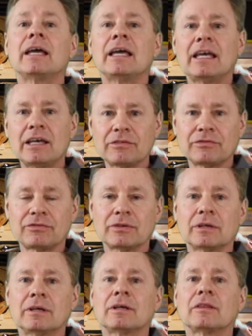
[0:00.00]

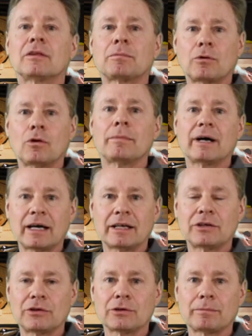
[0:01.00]
If the
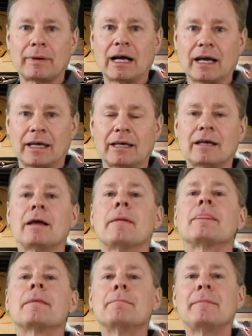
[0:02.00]
probiotic you're buying
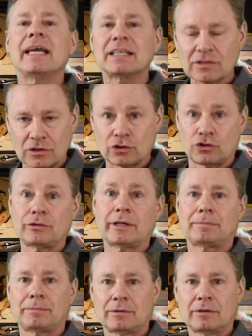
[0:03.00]
makes the
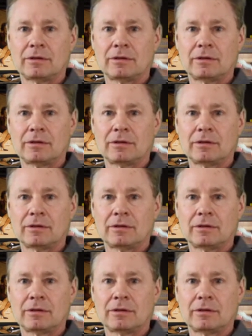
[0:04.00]
trip